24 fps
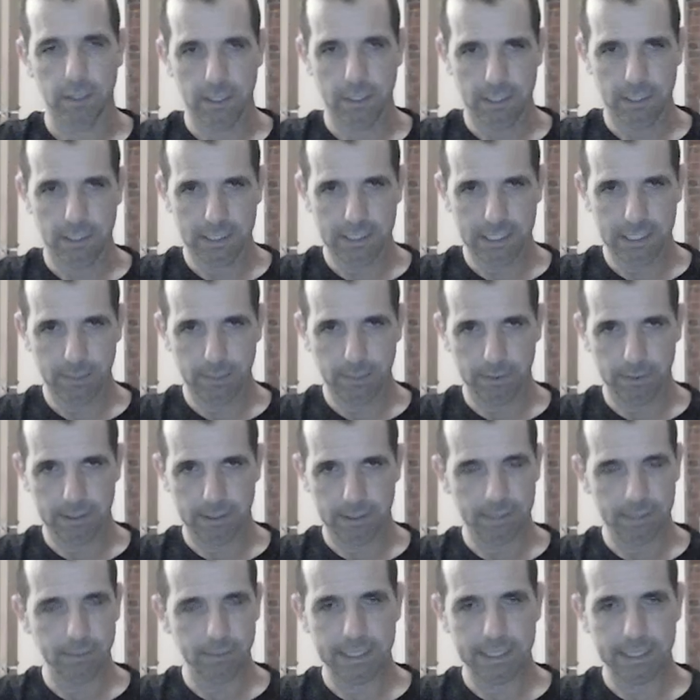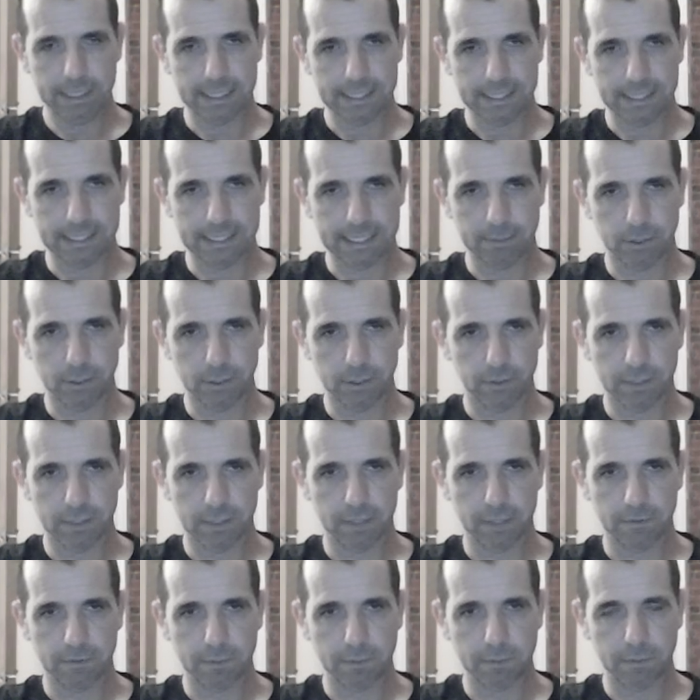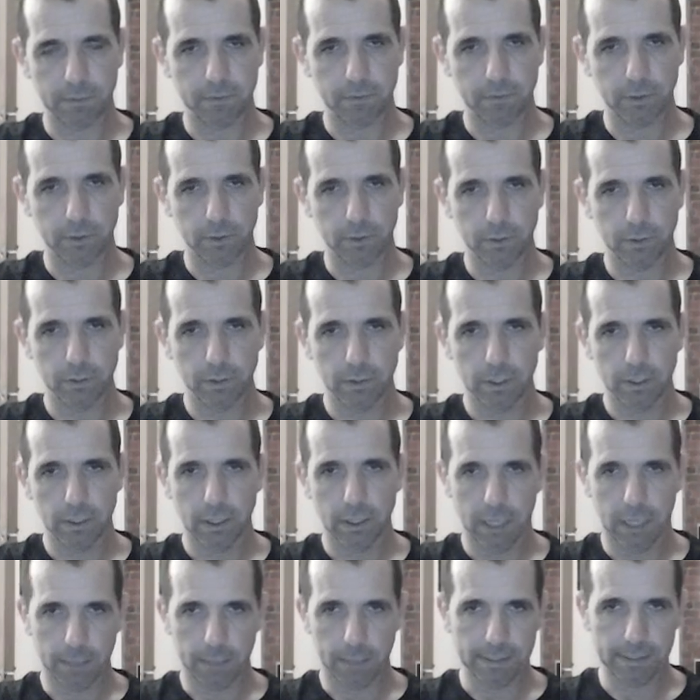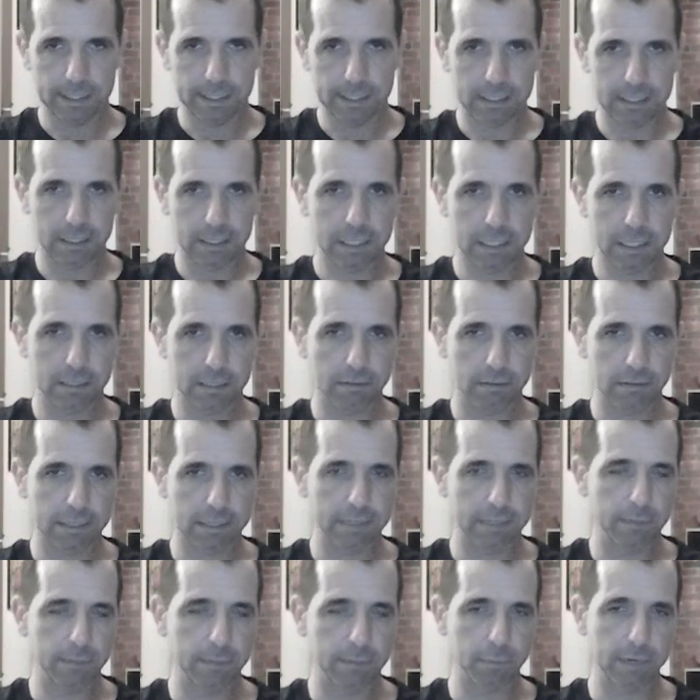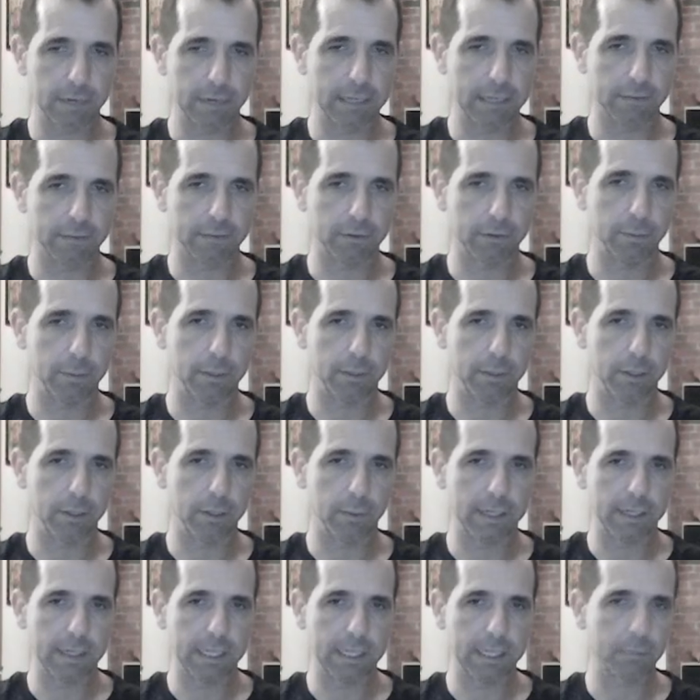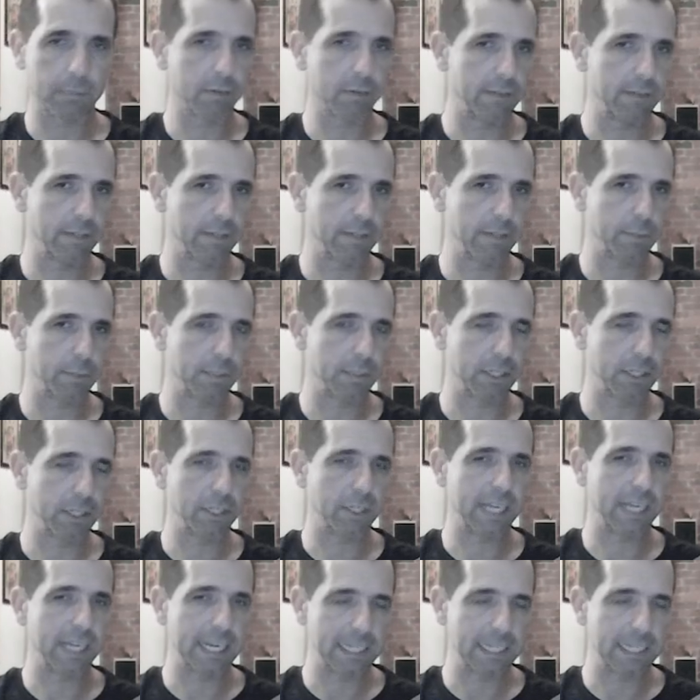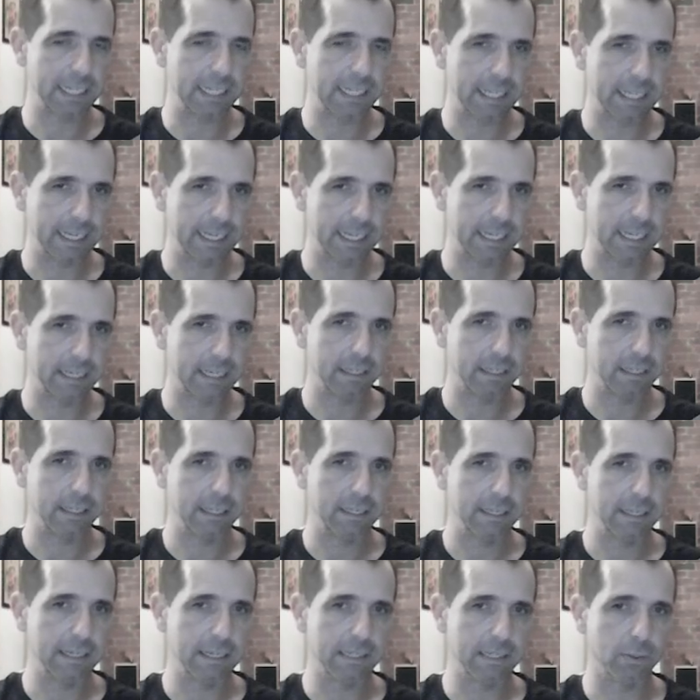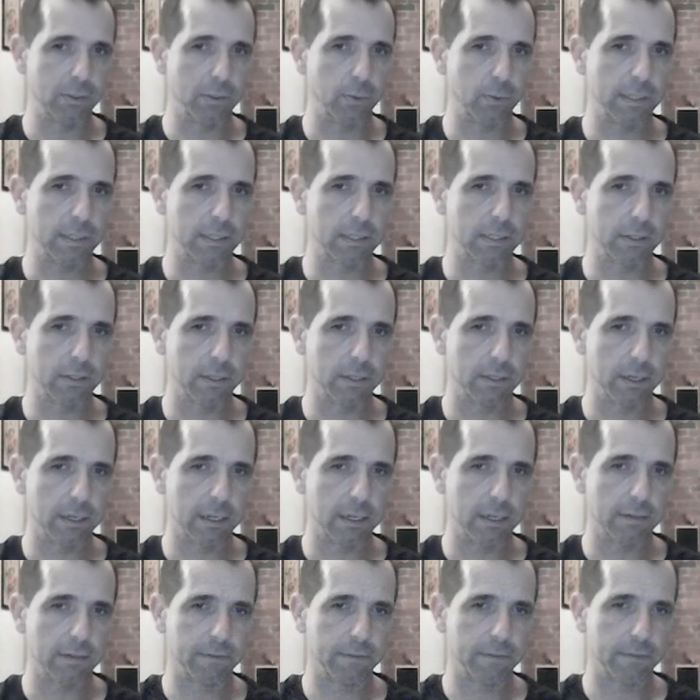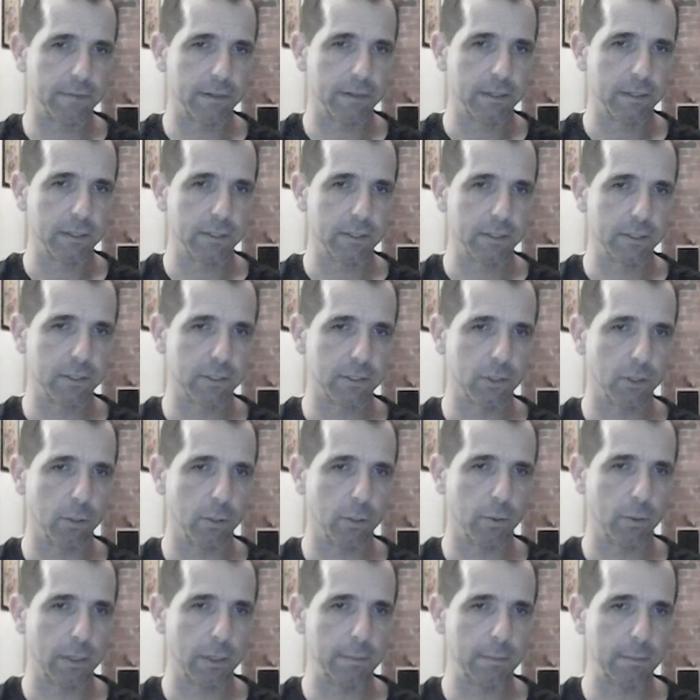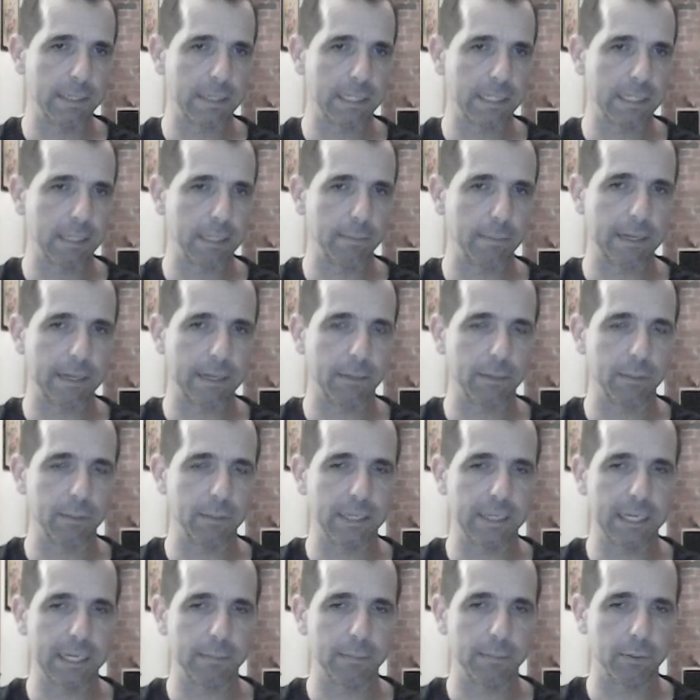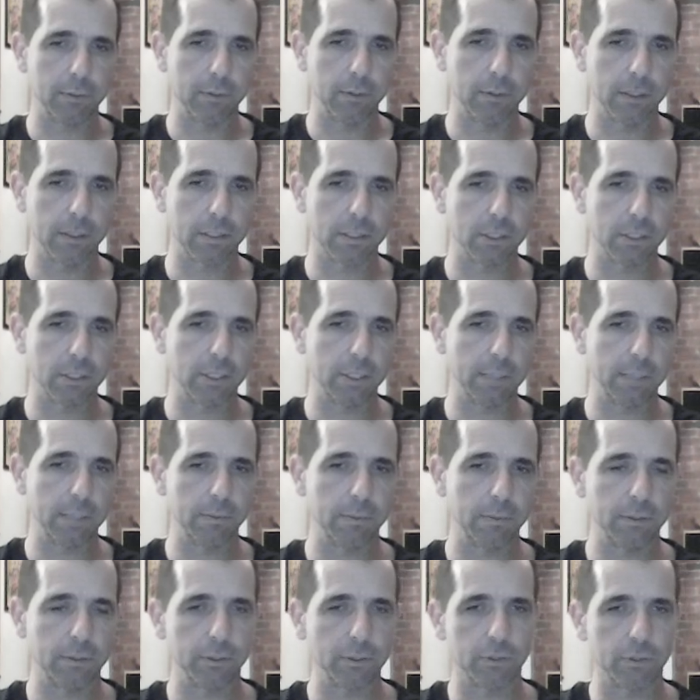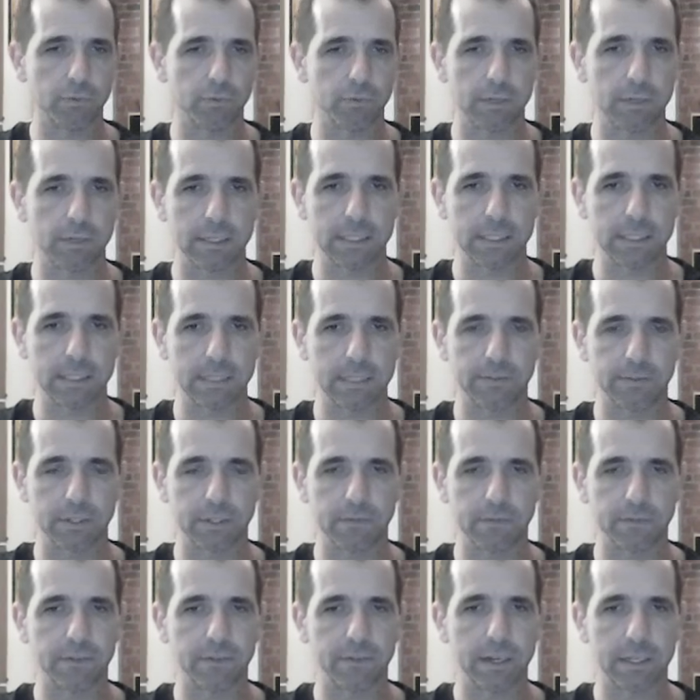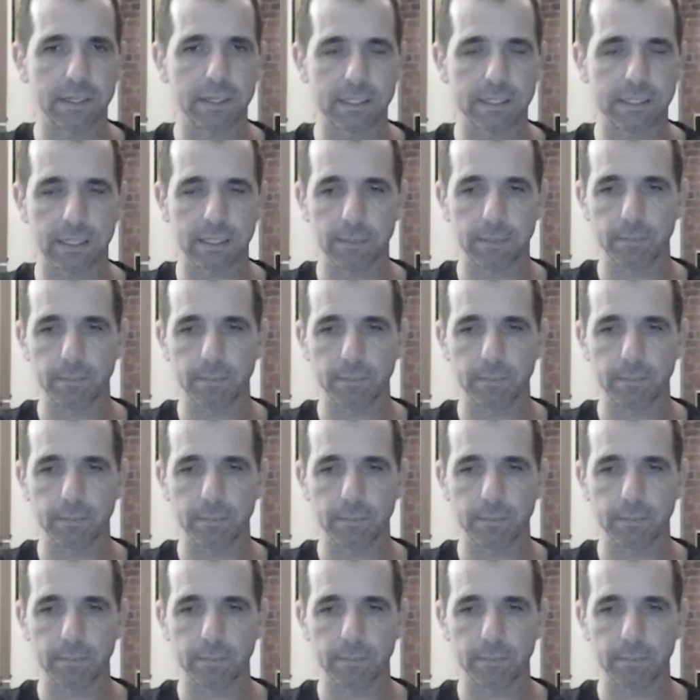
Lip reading: So we get the same sort of stuff as before. I mean, this threat of a breakthrough, by the way, in the previous position and here, is always good enough to stop white messing about with the a pawn, because the g pawn just runs. It's just faster.